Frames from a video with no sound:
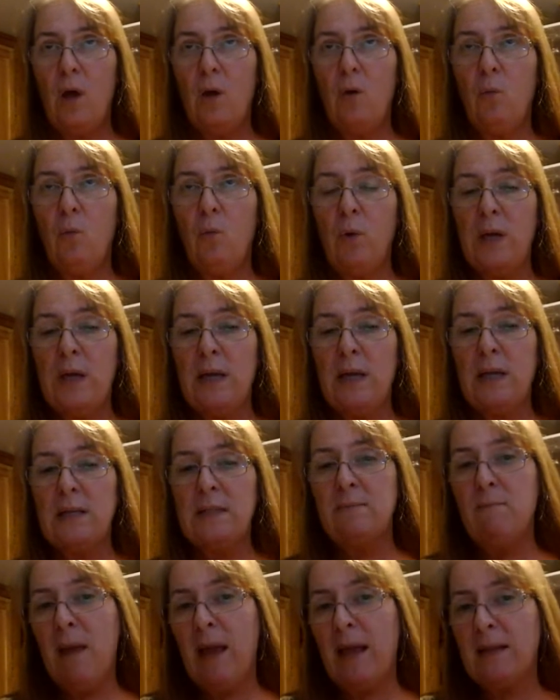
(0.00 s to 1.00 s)
we
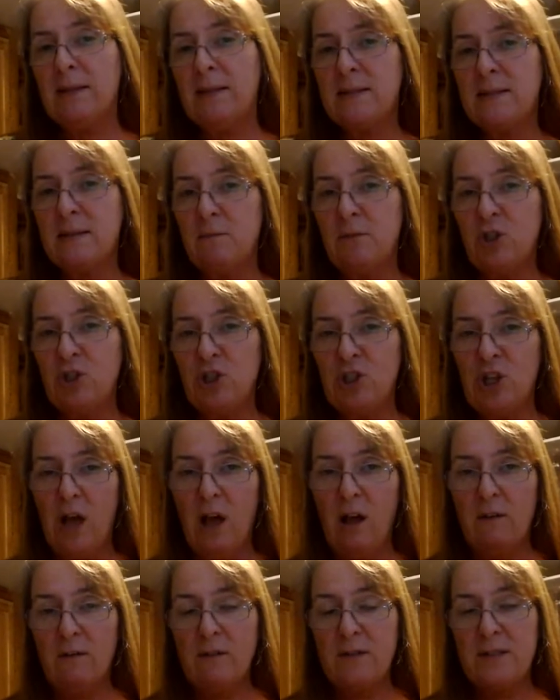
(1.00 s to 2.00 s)
made some
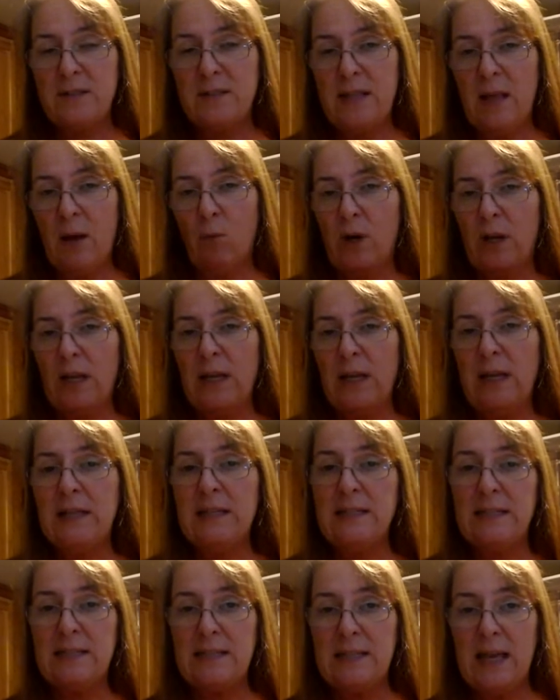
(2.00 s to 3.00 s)
shelves that were
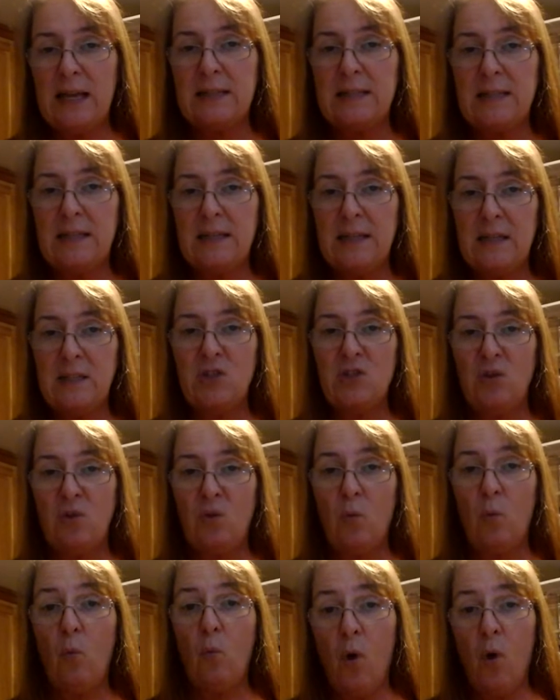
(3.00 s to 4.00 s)
inset into the
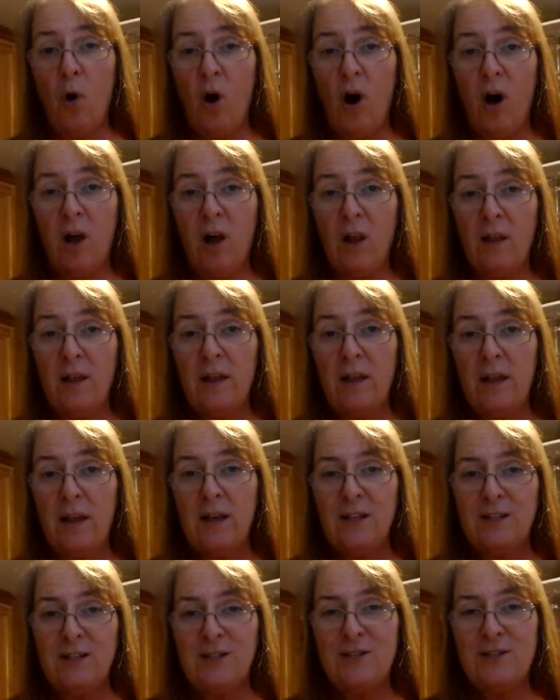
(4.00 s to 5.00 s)
wall
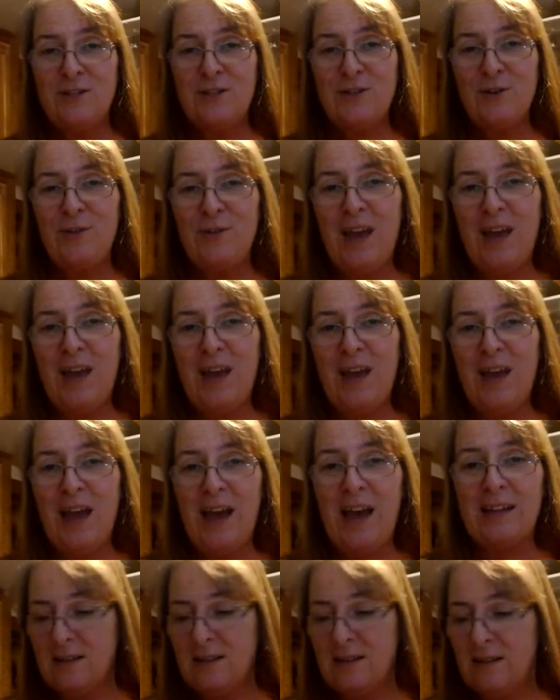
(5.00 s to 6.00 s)
so that
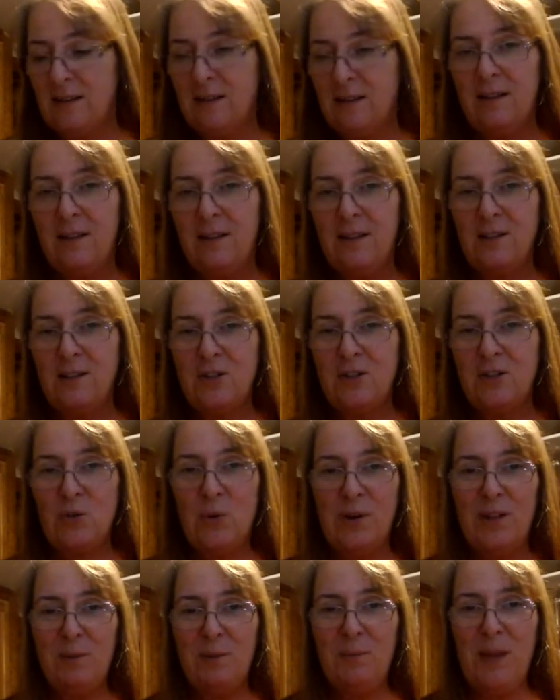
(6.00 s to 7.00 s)
the
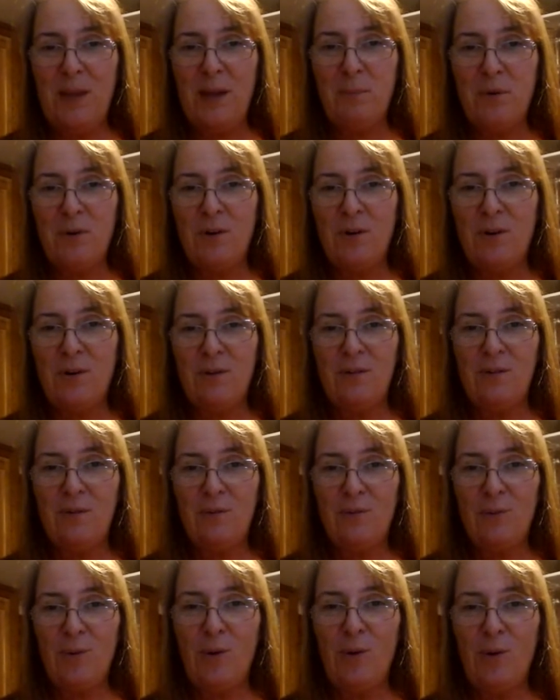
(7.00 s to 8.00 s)
toilet paper
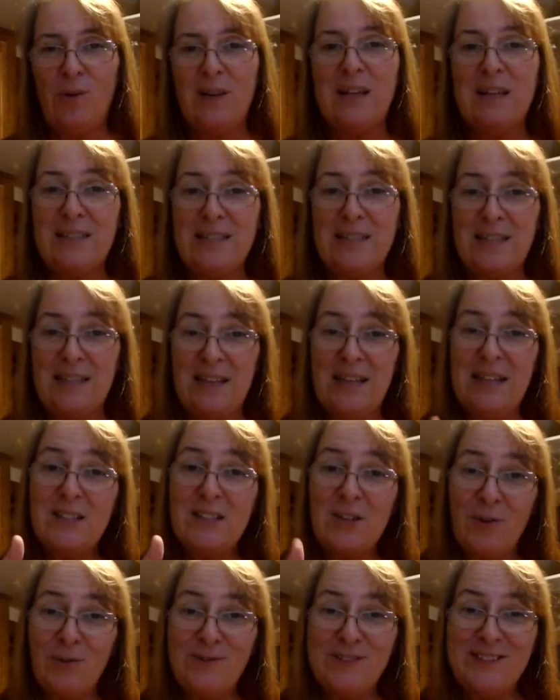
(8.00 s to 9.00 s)
roll is in its
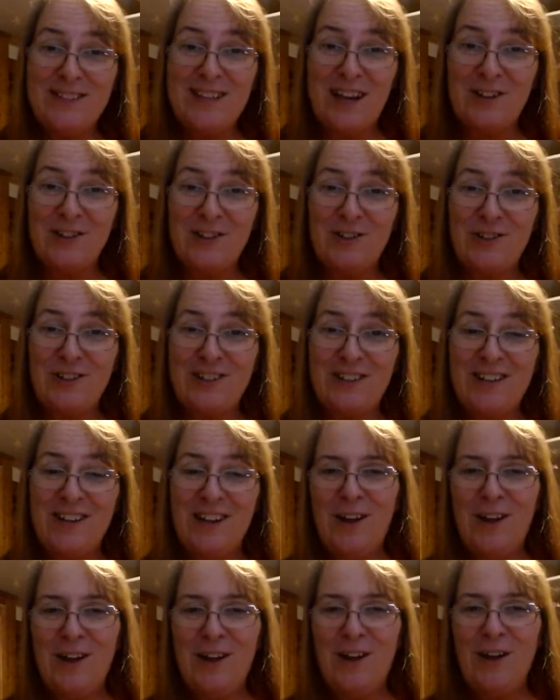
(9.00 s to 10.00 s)
own section
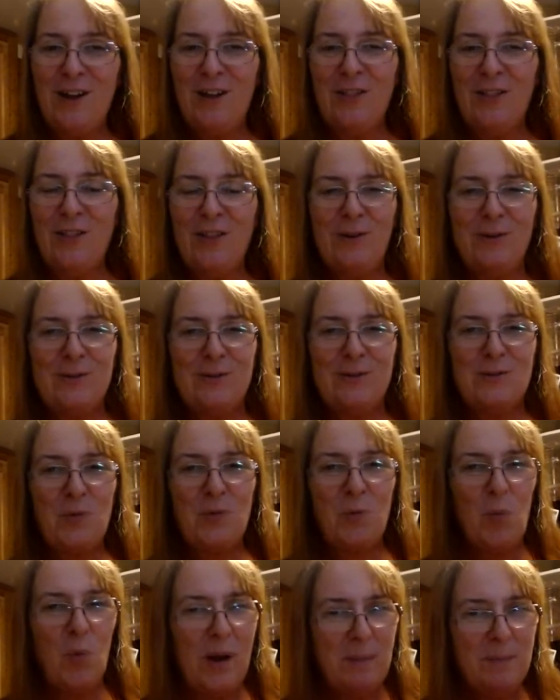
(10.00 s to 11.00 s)
those
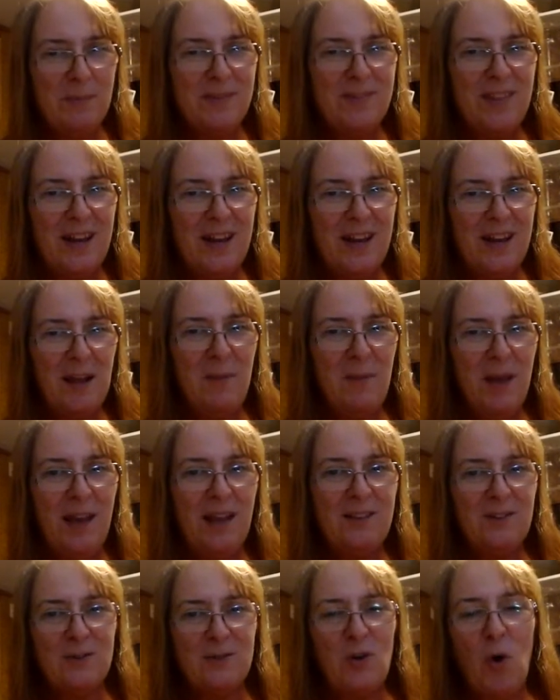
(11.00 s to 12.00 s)
wipes that I
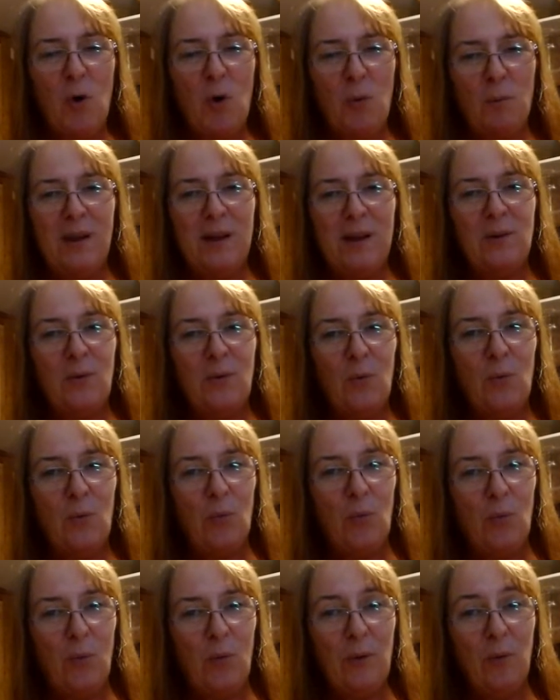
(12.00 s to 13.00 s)
make, those homemade
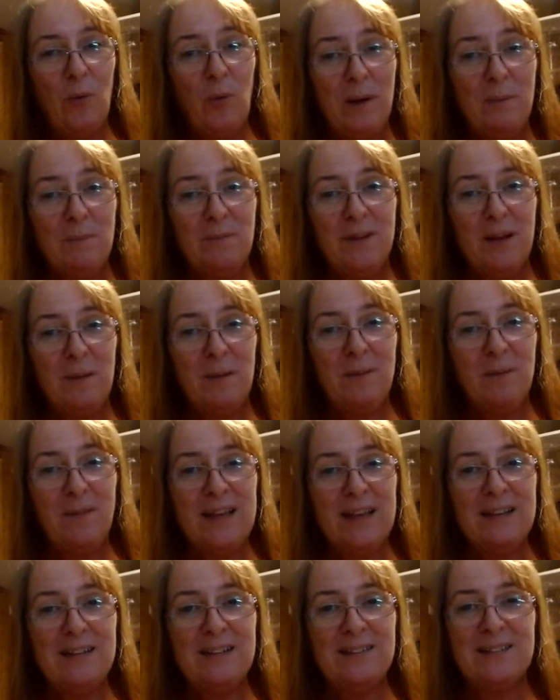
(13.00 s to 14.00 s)
wet wipe type
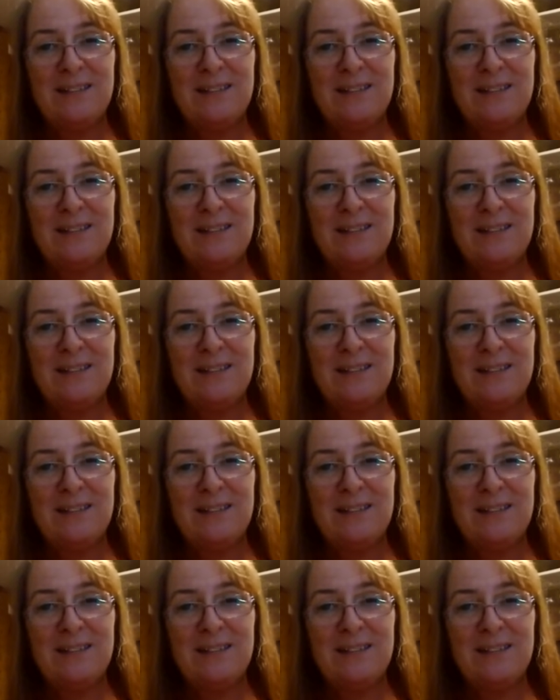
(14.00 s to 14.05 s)
things,